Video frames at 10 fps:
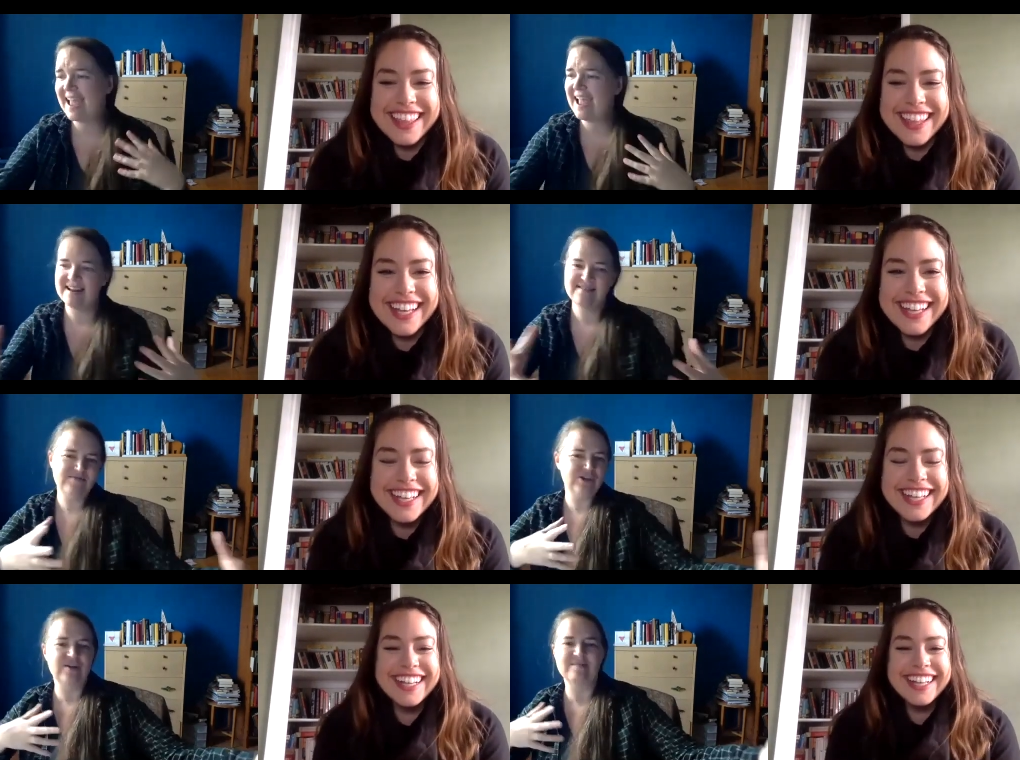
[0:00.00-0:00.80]
Speaker 1: and,
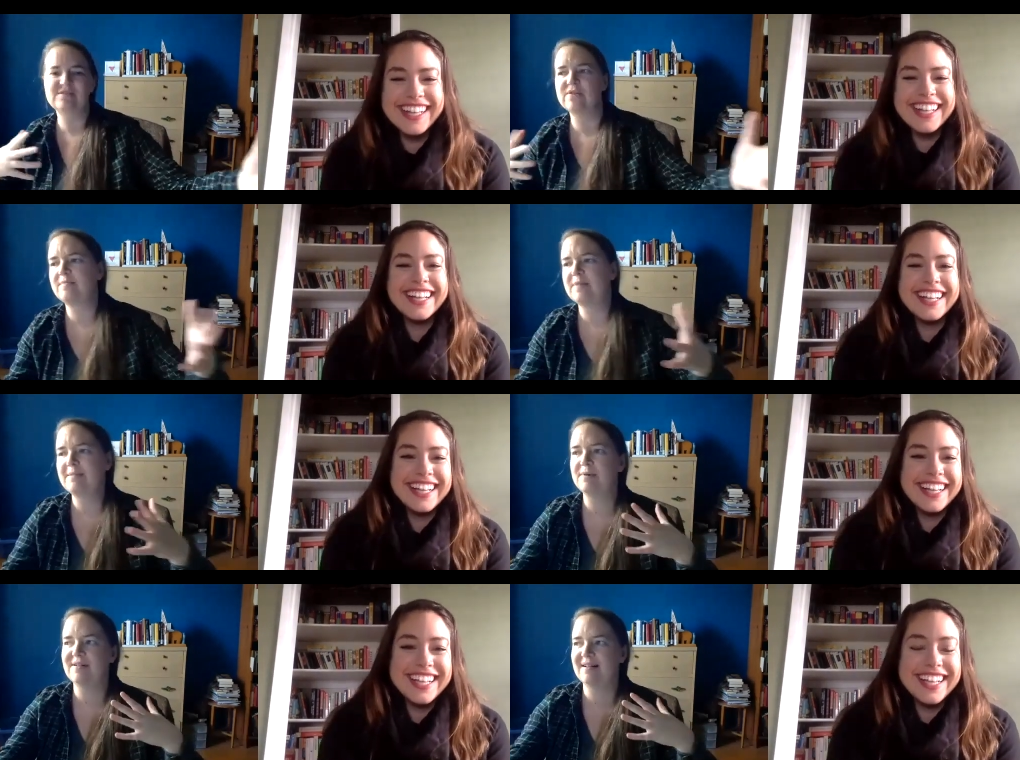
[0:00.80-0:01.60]
so that the
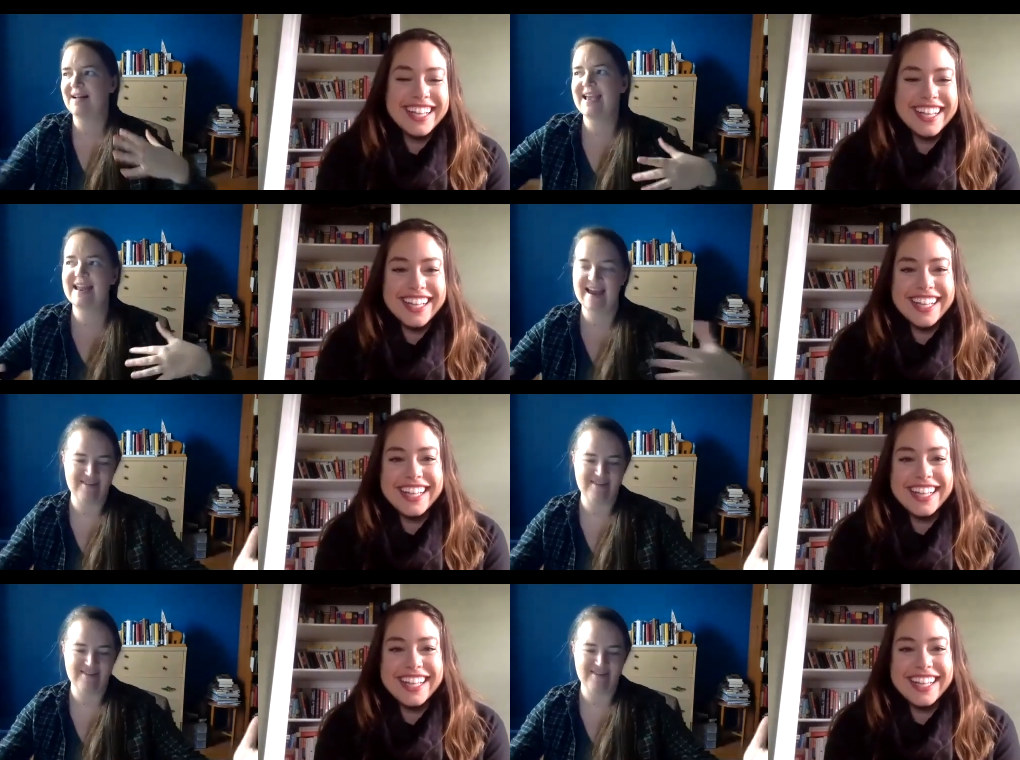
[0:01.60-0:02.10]
people, I can have